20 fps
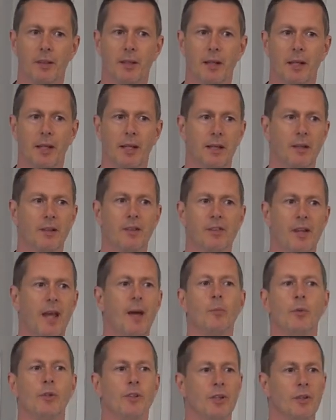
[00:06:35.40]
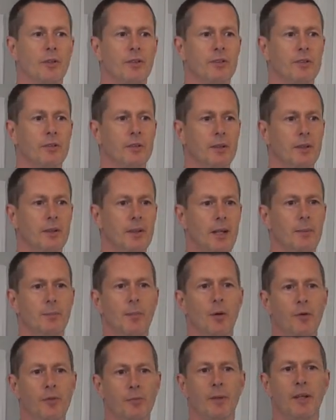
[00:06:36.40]
in sandwiches in
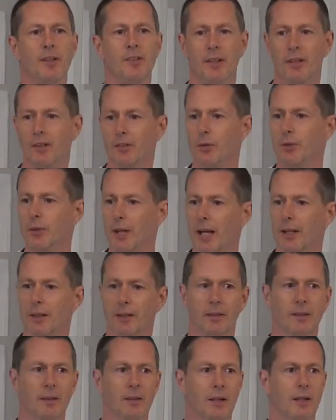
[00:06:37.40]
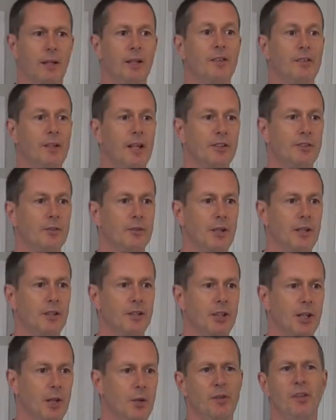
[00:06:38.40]
most meetings you get at international
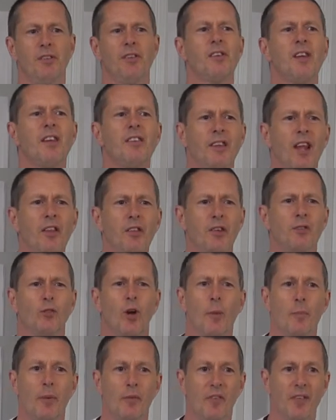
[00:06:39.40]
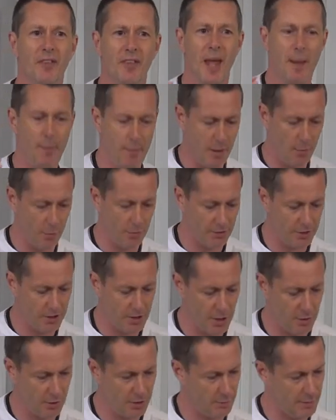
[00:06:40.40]
NGOs. It's, just, it's nothing, right? But for them, it was a
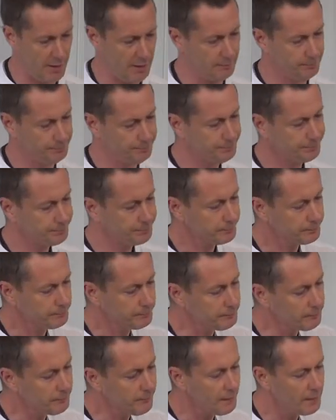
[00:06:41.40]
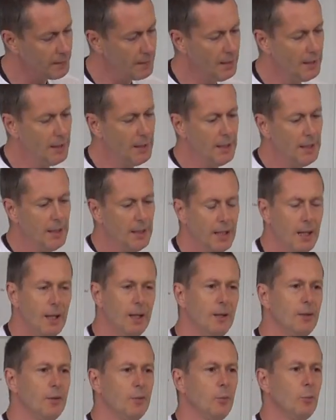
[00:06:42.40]
huge amount.
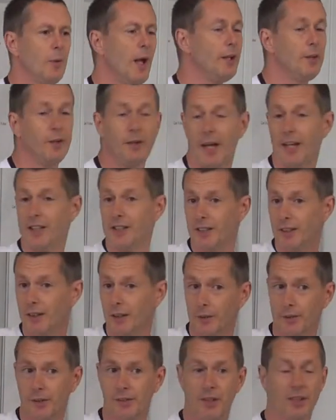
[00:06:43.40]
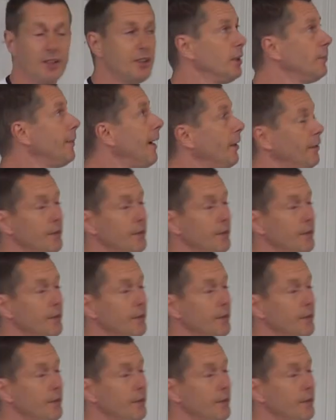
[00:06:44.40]
Uh, we had this actually little discussion about